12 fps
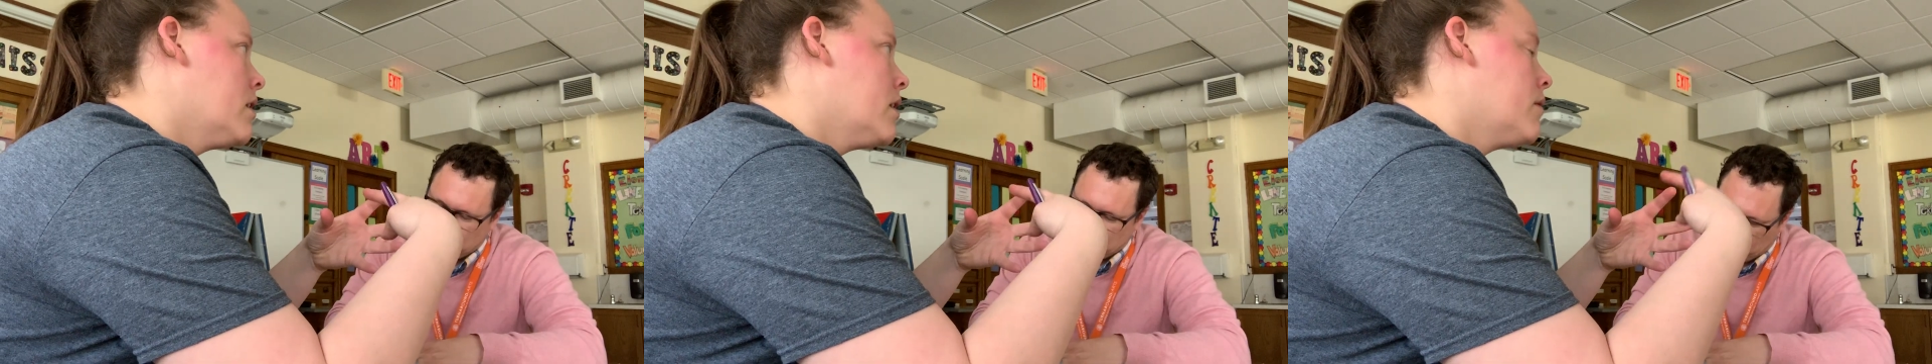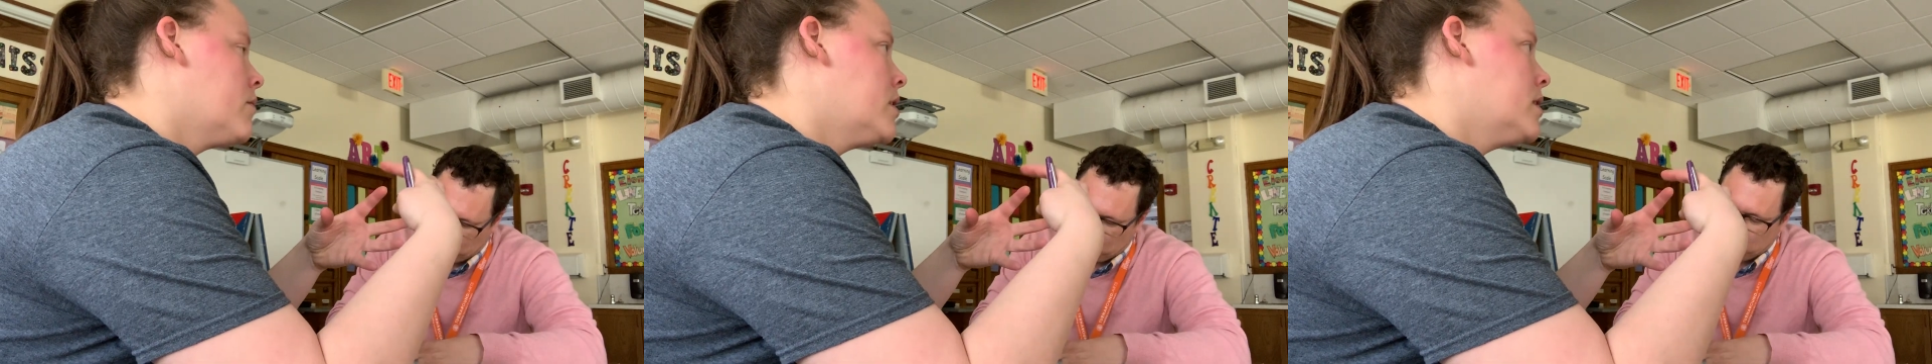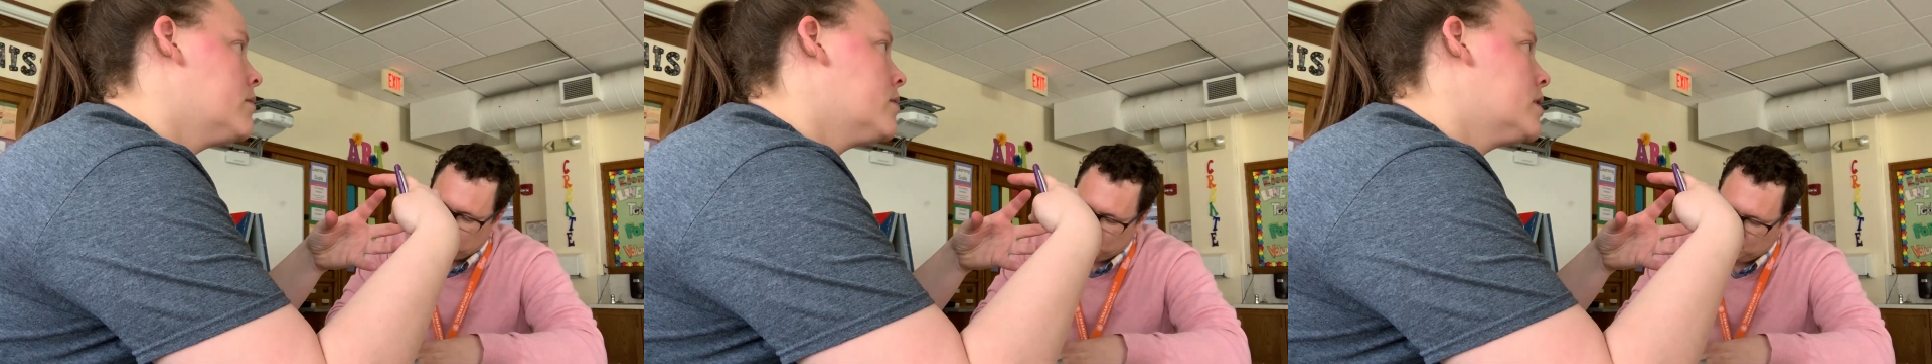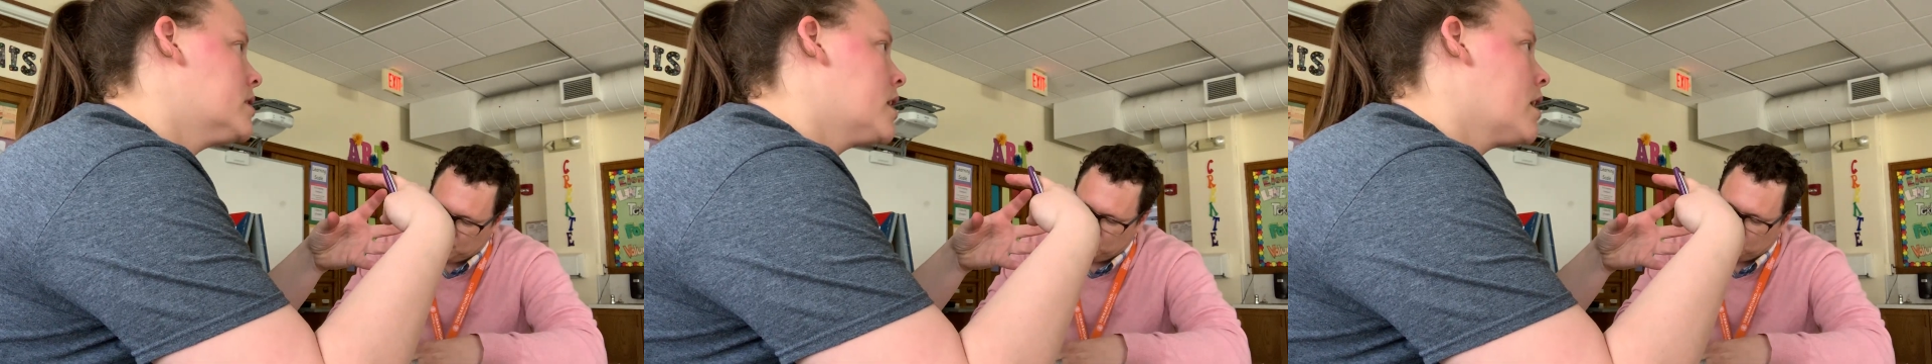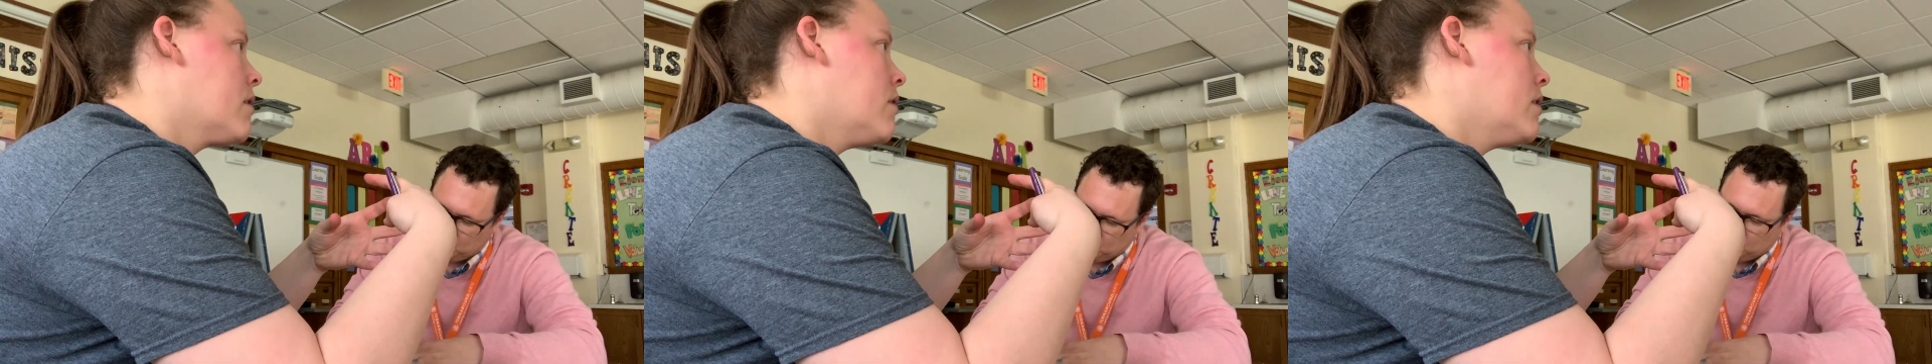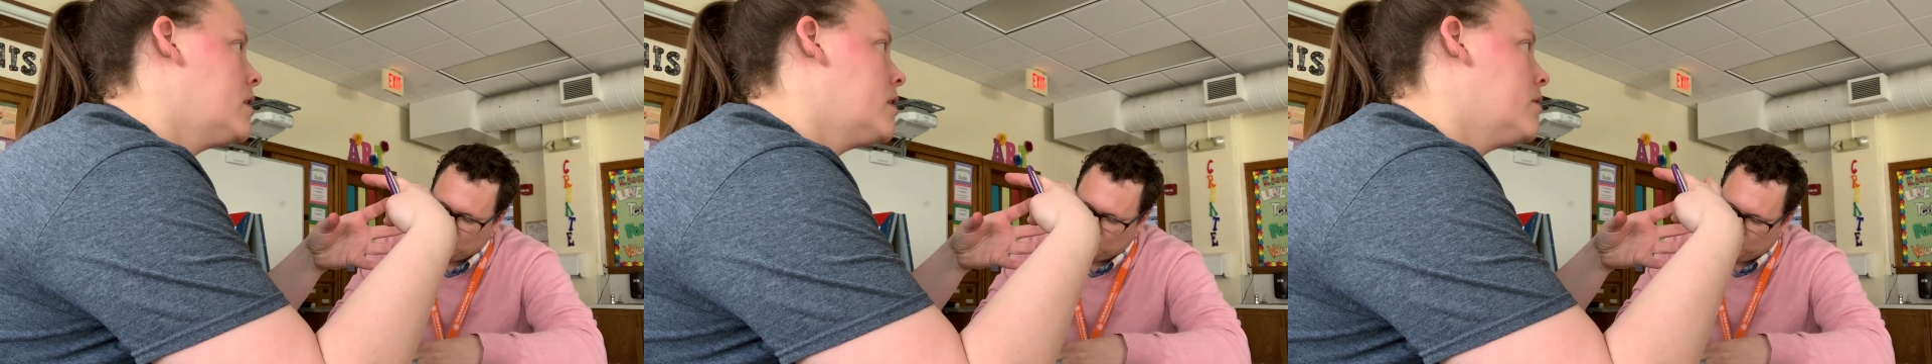What is that called
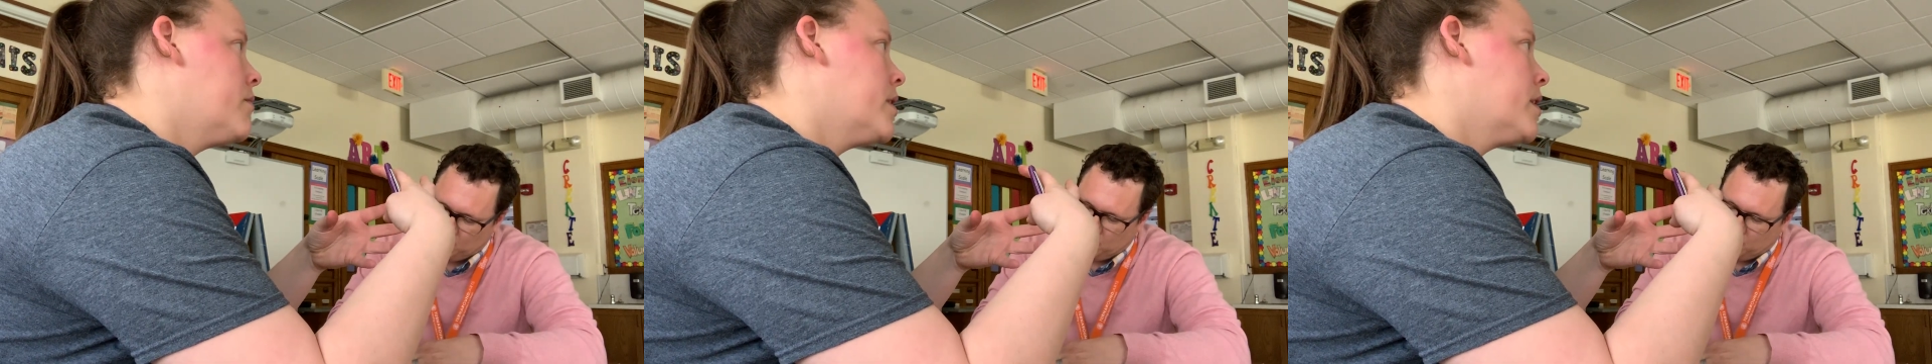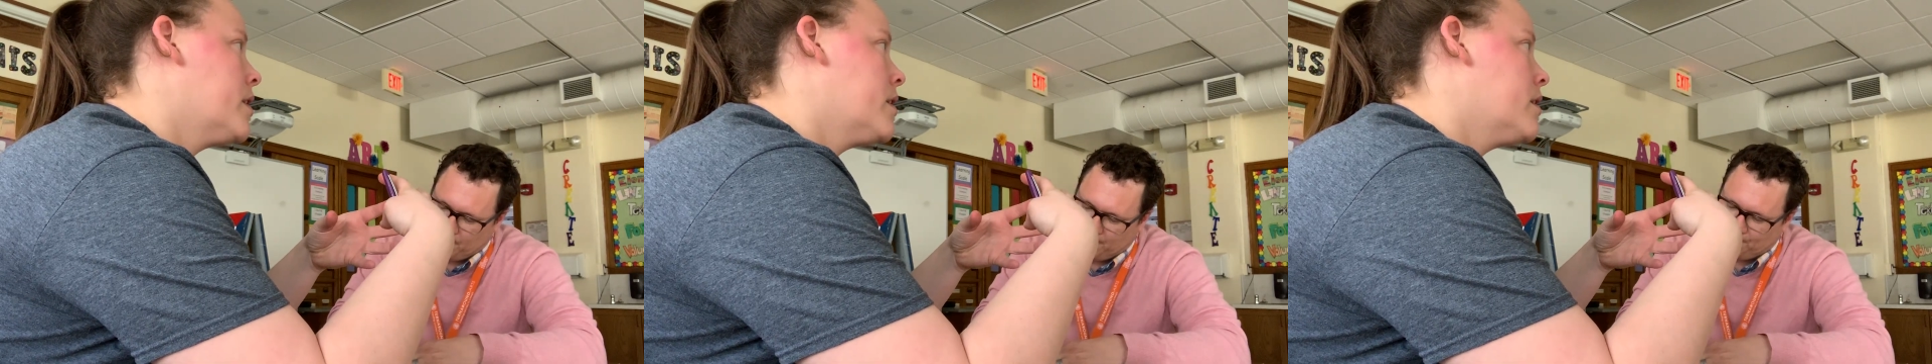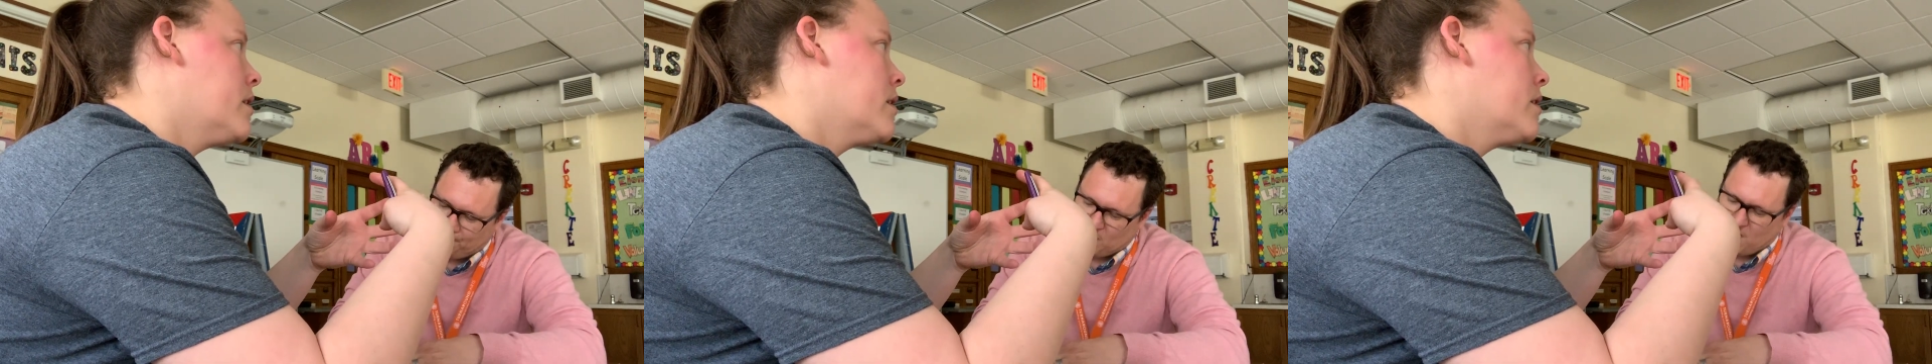in the rigor?